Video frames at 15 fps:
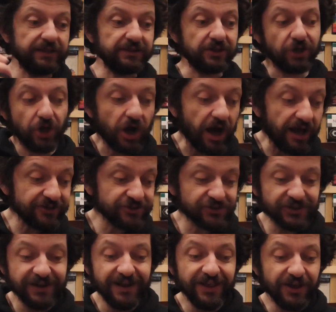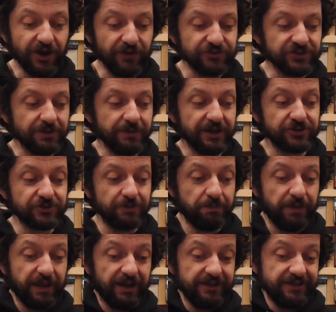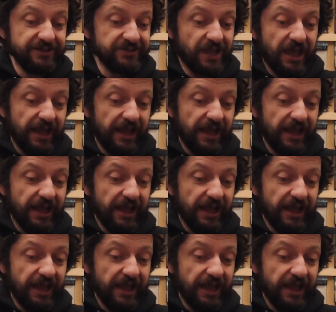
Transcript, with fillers: at the cost of some extra penalties.